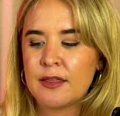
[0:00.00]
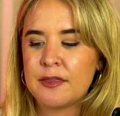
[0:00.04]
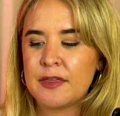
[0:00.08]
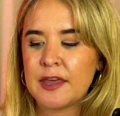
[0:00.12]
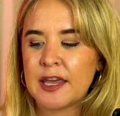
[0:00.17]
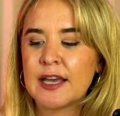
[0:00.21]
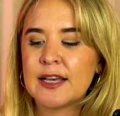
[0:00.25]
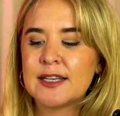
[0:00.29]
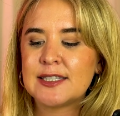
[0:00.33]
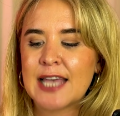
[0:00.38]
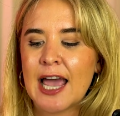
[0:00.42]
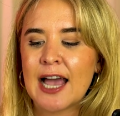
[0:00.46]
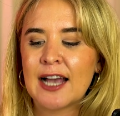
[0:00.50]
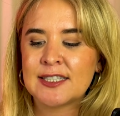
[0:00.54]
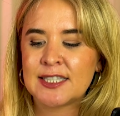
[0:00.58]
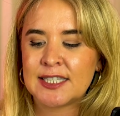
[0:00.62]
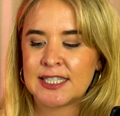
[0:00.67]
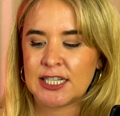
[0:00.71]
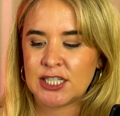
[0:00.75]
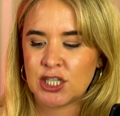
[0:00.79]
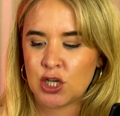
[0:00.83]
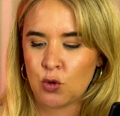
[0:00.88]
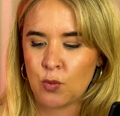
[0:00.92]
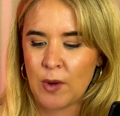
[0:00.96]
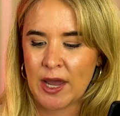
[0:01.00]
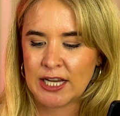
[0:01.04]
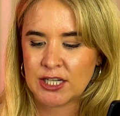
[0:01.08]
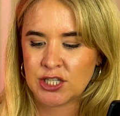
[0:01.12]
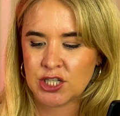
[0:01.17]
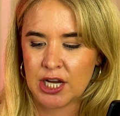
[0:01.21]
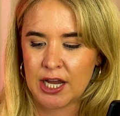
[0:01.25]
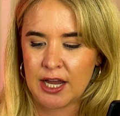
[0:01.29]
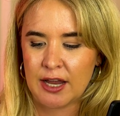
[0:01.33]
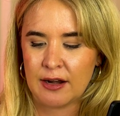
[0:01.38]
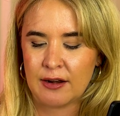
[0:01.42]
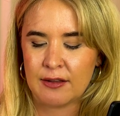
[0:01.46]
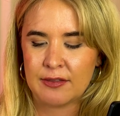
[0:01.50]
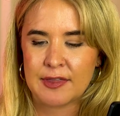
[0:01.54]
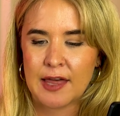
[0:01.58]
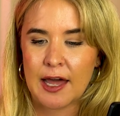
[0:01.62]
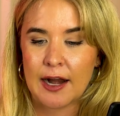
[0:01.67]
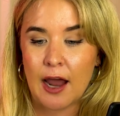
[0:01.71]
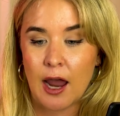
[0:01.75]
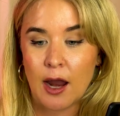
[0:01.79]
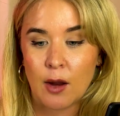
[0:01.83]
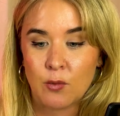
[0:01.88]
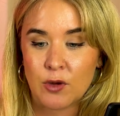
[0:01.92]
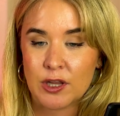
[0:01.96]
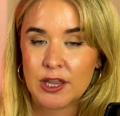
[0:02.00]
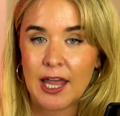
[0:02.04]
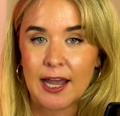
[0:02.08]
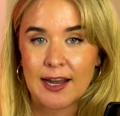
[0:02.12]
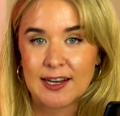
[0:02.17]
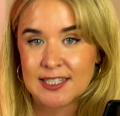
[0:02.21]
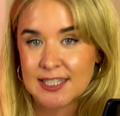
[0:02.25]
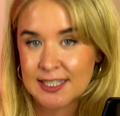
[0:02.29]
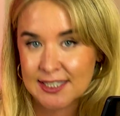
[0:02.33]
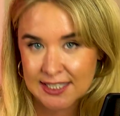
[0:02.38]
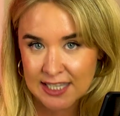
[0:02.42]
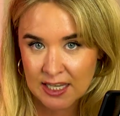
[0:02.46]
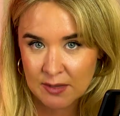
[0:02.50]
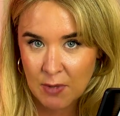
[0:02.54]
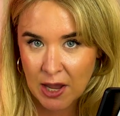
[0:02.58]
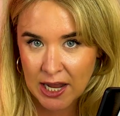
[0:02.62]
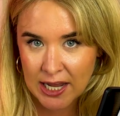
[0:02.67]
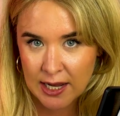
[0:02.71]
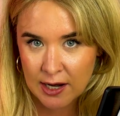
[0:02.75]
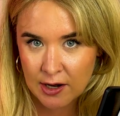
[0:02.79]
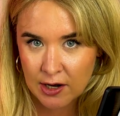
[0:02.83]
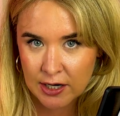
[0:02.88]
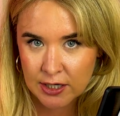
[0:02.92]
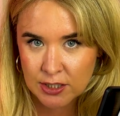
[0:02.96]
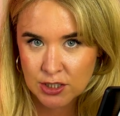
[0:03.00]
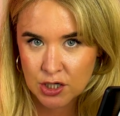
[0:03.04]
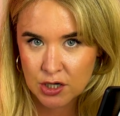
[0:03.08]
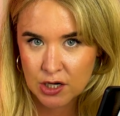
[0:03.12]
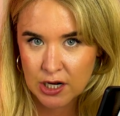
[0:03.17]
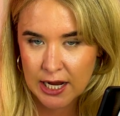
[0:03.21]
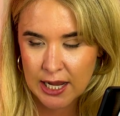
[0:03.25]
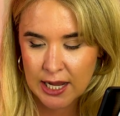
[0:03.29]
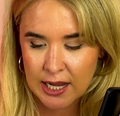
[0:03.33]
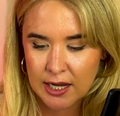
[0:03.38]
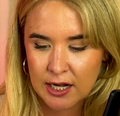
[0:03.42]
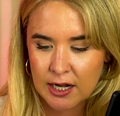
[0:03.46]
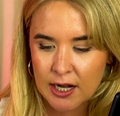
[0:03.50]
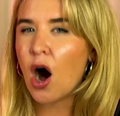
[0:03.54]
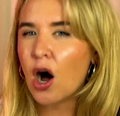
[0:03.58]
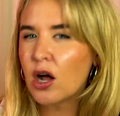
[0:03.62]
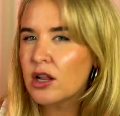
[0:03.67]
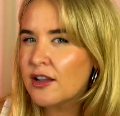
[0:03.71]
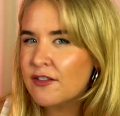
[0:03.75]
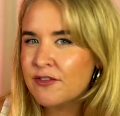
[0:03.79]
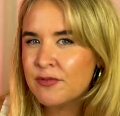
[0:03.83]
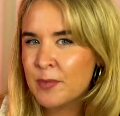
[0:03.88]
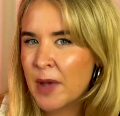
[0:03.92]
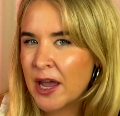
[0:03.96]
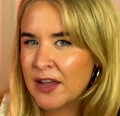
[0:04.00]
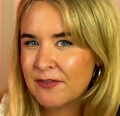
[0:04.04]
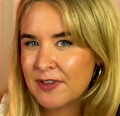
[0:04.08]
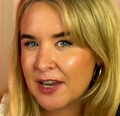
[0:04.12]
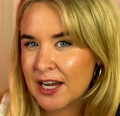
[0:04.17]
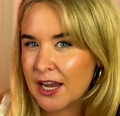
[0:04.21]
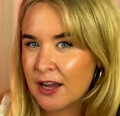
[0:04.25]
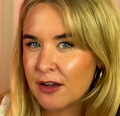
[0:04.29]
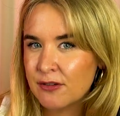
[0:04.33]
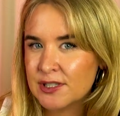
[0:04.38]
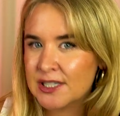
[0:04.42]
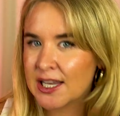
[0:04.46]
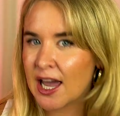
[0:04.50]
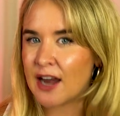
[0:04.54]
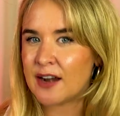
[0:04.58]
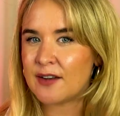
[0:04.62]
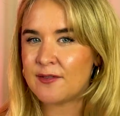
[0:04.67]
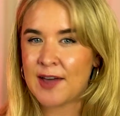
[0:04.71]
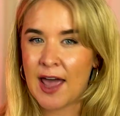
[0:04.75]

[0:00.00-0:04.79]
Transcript: the exact situation that I would like to see my character in. All of my videos kind of